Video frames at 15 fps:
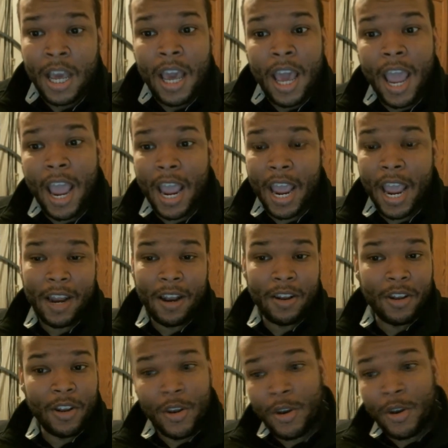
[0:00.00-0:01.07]
And
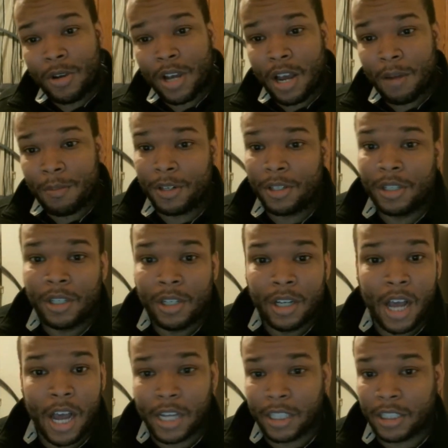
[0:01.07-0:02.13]
newcomer
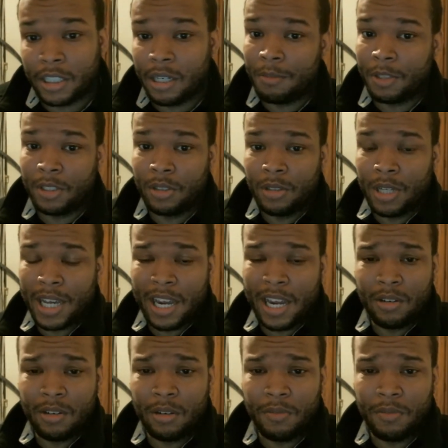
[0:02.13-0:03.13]
show I gotta do a